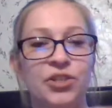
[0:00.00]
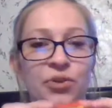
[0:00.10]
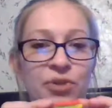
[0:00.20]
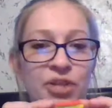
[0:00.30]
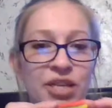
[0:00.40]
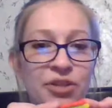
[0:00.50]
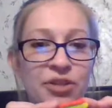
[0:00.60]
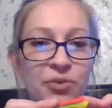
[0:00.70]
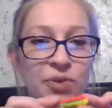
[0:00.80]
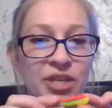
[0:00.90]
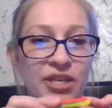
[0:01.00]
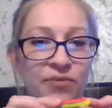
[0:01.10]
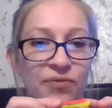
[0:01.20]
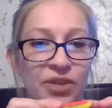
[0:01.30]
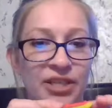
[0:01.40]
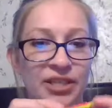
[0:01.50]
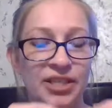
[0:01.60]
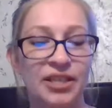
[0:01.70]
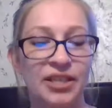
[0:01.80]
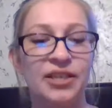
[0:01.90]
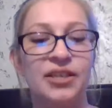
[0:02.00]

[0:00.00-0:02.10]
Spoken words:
to the three different